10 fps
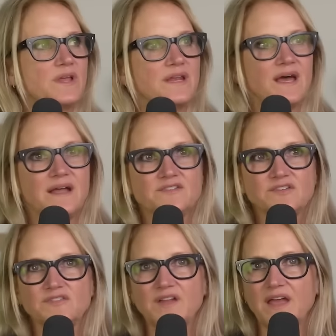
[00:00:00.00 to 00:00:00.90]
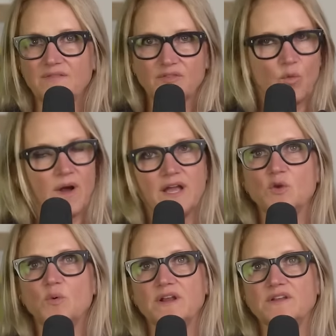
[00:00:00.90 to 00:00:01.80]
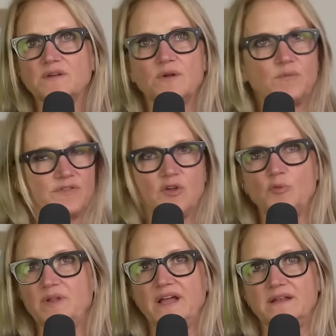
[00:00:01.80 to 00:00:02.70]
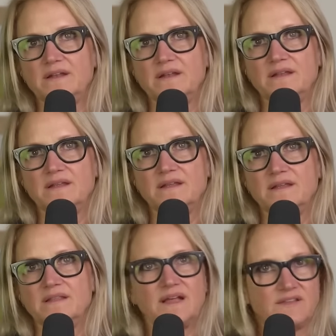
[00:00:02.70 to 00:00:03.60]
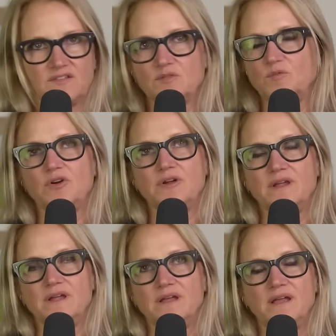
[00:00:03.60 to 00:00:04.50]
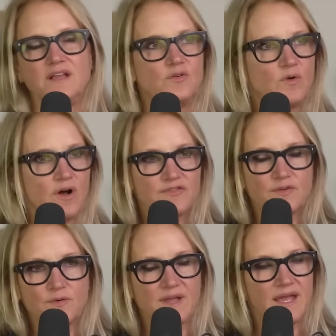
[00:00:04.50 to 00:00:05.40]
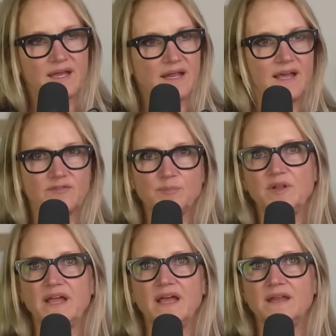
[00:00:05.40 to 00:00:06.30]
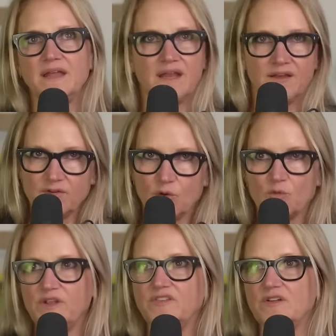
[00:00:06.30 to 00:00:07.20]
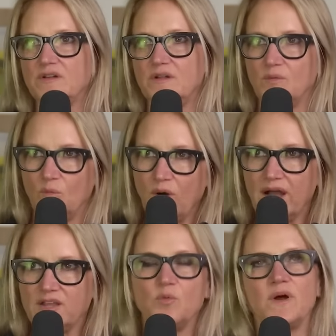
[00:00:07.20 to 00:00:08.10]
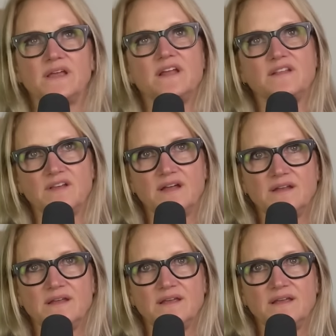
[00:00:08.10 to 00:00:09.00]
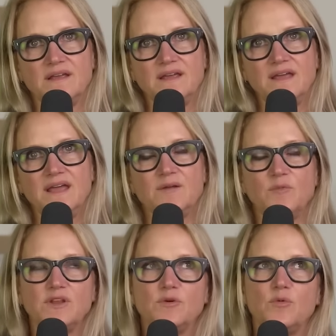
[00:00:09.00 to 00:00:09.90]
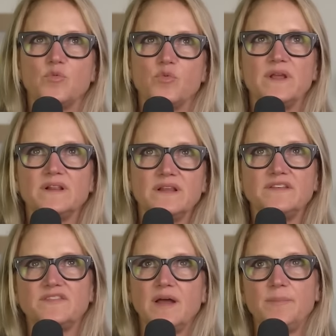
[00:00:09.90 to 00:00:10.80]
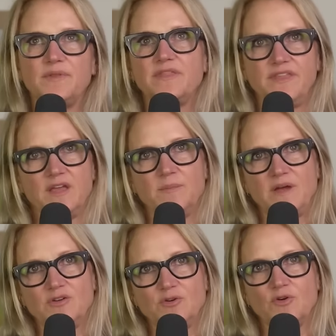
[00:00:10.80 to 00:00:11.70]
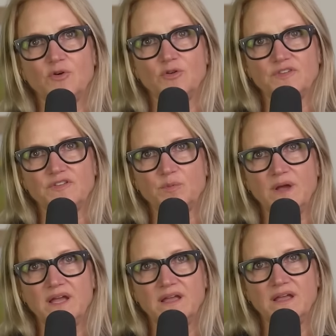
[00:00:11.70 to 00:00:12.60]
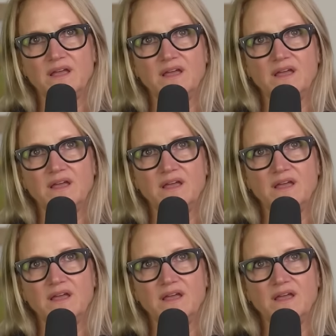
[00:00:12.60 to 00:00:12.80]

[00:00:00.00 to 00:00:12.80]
cannot just have the why you want to do it with no plan. That doesn't work. And you also can't have a plan and have no reason why you want to get it done. And when you really stop and think about your goals this way,